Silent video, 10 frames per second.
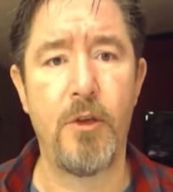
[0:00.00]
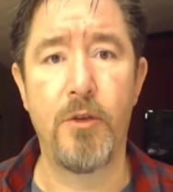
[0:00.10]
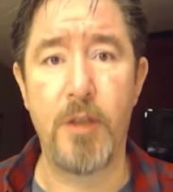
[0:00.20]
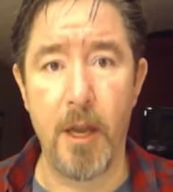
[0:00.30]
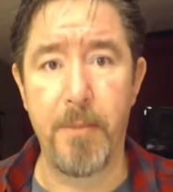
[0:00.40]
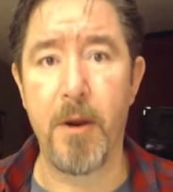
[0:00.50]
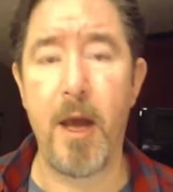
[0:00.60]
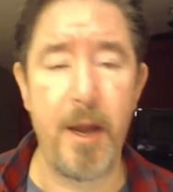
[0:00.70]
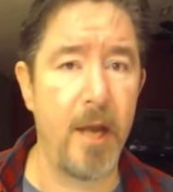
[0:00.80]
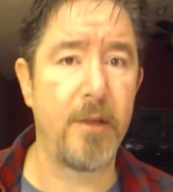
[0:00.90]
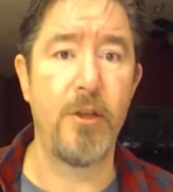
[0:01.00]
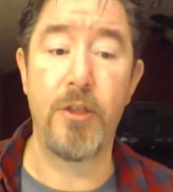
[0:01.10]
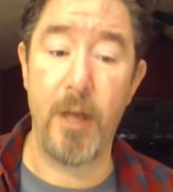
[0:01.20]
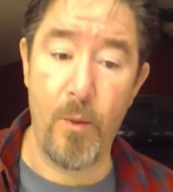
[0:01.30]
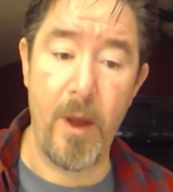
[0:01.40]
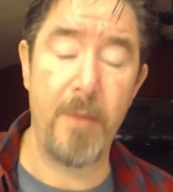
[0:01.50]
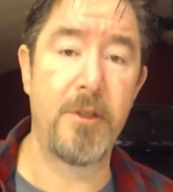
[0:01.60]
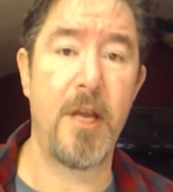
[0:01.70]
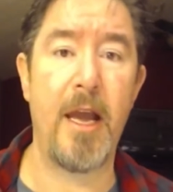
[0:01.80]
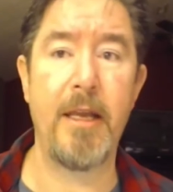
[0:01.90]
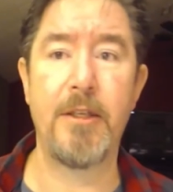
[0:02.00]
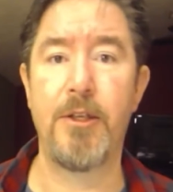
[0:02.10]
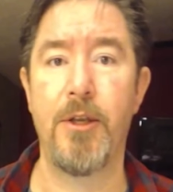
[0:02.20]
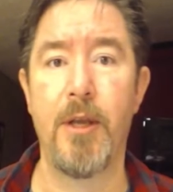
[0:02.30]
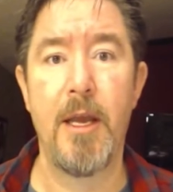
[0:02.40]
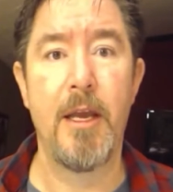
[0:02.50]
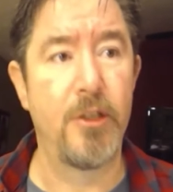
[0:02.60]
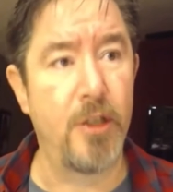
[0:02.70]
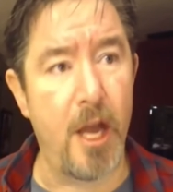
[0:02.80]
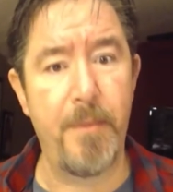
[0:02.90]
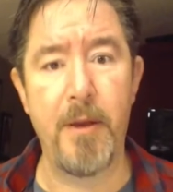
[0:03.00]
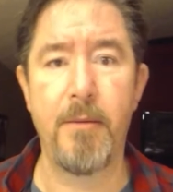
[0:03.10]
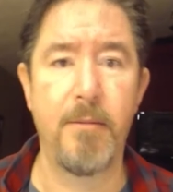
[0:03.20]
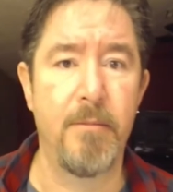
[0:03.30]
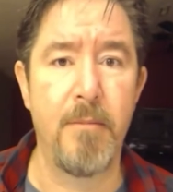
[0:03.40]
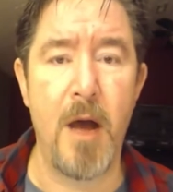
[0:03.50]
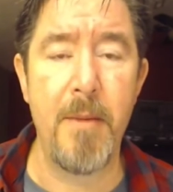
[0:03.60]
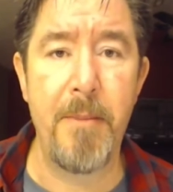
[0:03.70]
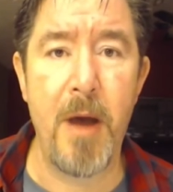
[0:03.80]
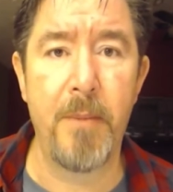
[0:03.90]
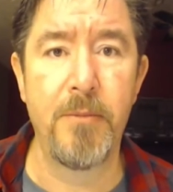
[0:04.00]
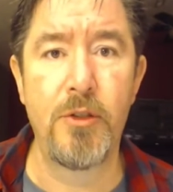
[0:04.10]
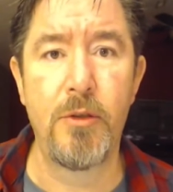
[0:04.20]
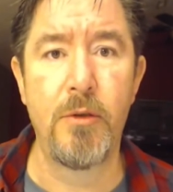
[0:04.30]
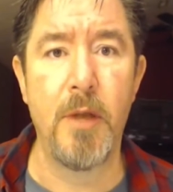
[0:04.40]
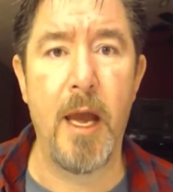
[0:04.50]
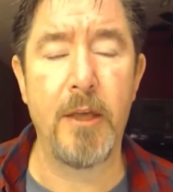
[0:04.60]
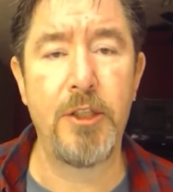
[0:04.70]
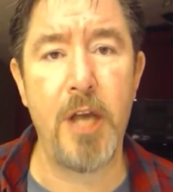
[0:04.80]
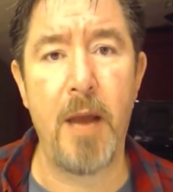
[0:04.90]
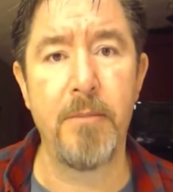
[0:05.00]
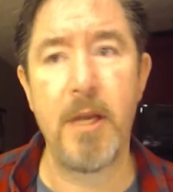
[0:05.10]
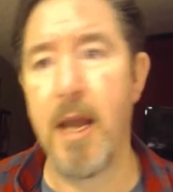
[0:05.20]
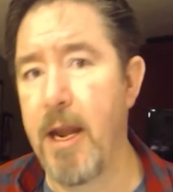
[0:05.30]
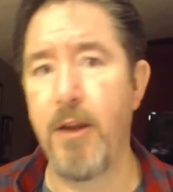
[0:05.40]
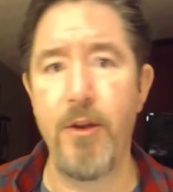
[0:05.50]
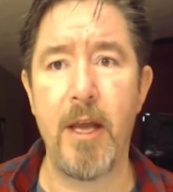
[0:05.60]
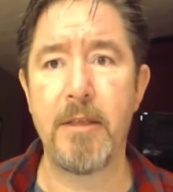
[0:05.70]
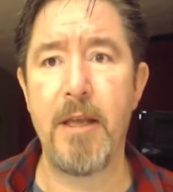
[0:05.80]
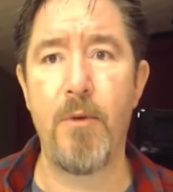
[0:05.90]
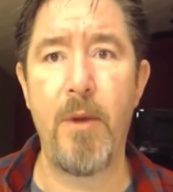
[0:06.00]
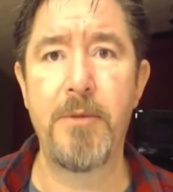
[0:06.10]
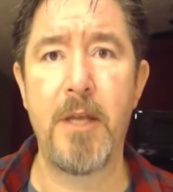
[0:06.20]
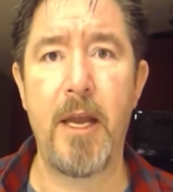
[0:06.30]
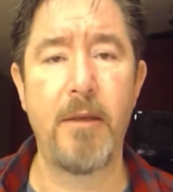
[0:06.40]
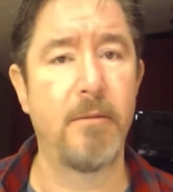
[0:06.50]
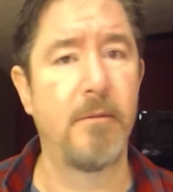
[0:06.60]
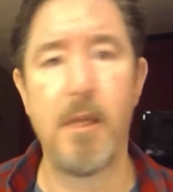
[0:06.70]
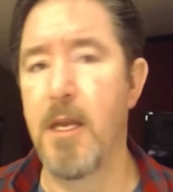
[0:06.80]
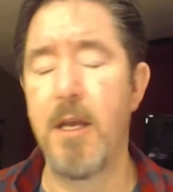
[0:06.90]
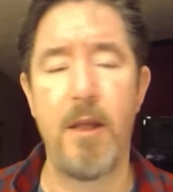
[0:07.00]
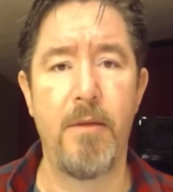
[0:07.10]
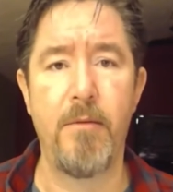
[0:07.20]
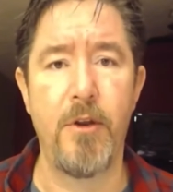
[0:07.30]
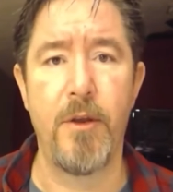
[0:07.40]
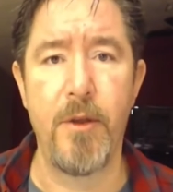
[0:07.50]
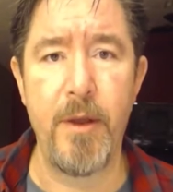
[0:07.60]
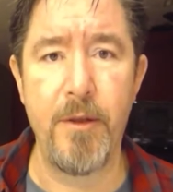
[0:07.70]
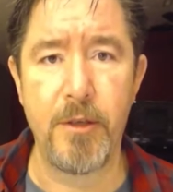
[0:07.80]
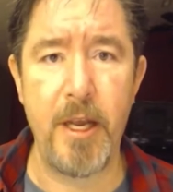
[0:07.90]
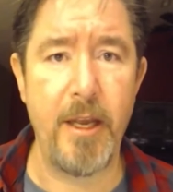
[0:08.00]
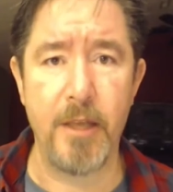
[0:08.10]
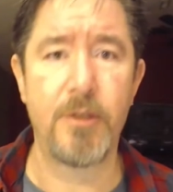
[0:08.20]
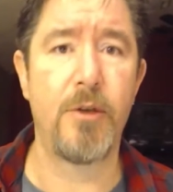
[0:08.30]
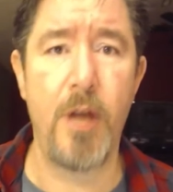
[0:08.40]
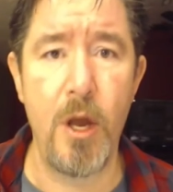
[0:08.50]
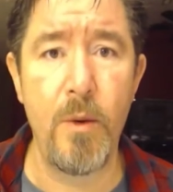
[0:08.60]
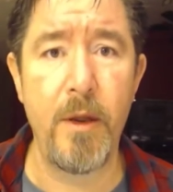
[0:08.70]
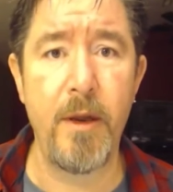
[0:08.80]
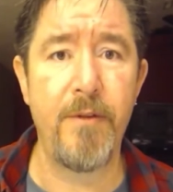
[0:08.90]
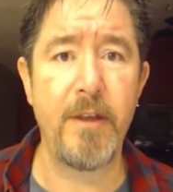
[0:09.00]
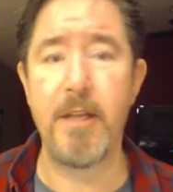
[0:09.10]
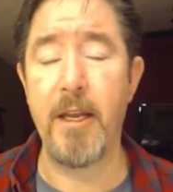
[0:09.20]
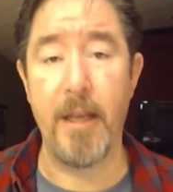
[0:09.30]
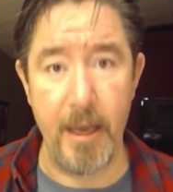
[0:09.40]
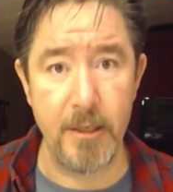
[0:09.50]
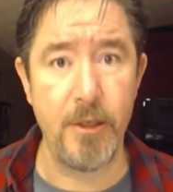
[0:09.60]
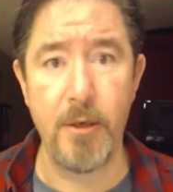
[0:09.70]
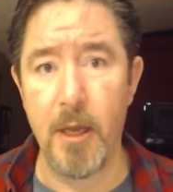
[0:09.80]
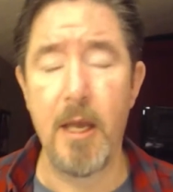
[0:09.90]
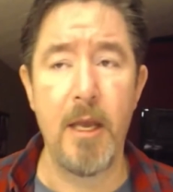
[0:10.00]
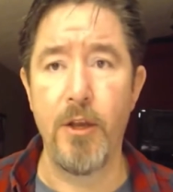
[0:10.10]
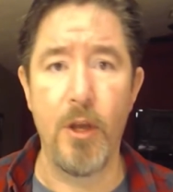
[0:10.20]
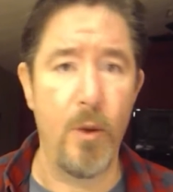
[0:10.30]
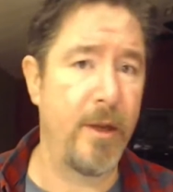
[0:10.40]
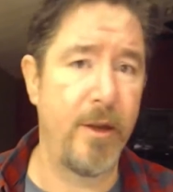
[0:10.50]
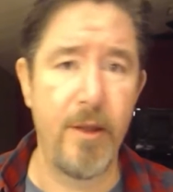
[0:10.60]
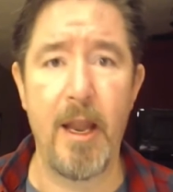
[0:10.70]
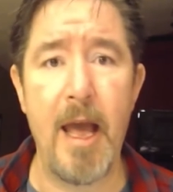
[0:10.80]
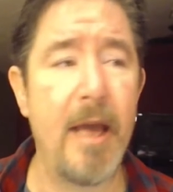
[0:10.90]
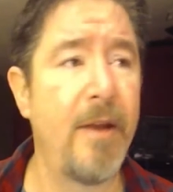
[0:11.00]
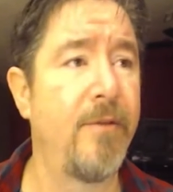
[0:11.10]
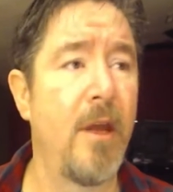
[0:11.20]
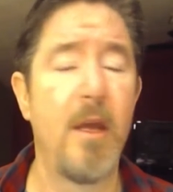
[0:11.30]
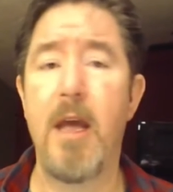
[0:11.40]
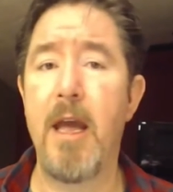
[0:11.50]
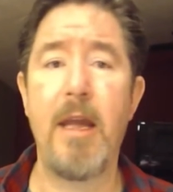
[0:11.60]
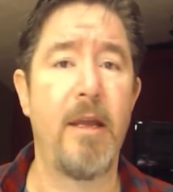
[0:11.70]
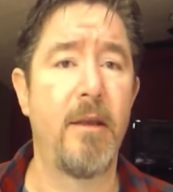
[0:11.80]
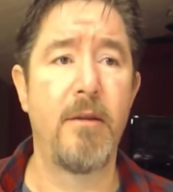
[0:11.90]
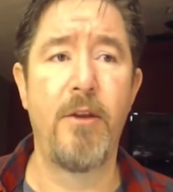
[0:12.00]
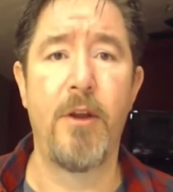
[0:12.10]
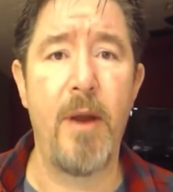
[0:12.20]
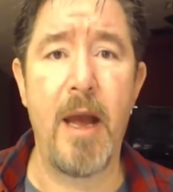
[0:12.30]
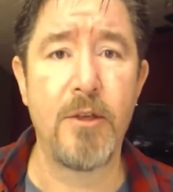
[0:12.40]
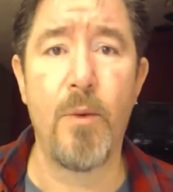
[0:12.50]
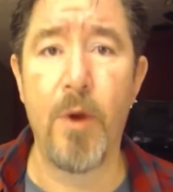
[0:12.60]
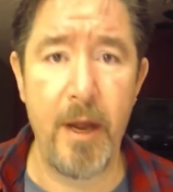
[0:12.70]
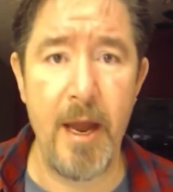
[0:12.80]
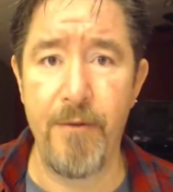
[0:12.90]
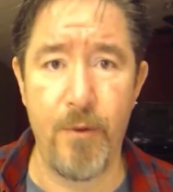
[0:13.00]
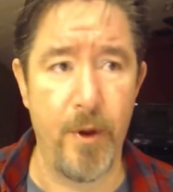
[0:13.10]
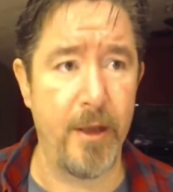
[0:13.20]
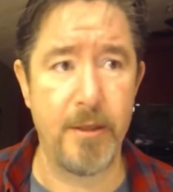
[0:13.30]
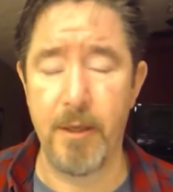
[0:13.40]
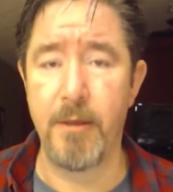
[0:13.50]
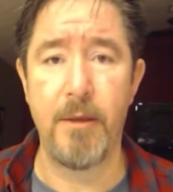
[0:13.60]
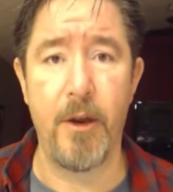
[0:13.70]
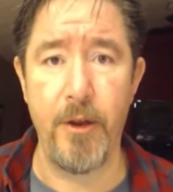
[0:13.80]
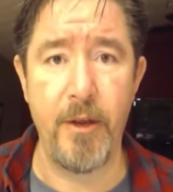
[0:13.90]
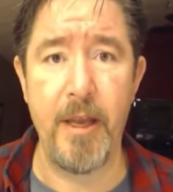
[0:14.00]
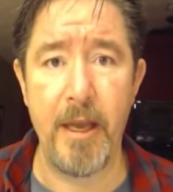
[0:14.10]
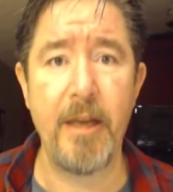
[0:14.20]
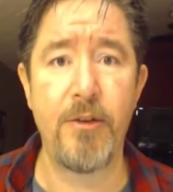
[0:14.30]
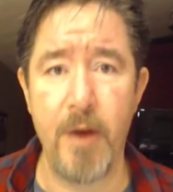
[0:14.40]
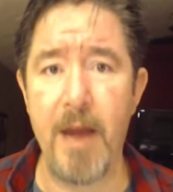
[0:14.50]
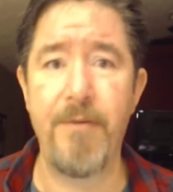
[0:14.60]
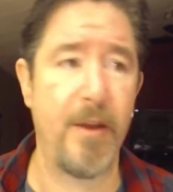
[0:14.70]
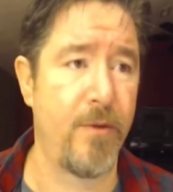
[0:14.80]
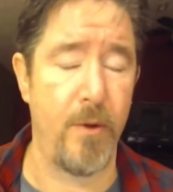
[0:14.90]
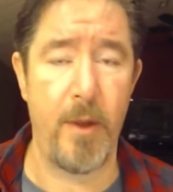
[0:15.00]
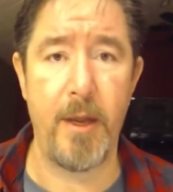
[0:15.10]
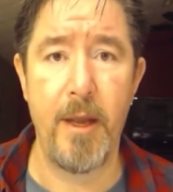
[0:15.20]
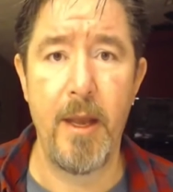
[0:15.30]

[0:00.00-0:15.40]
sell a product, you sell websites, you stop at mom and pop shop and say, hey, do you guys have a website? And they'll either say yes or no. And then if they say yes, you go into the line of, hey, how's it working out for you? Are you getting traffic through it?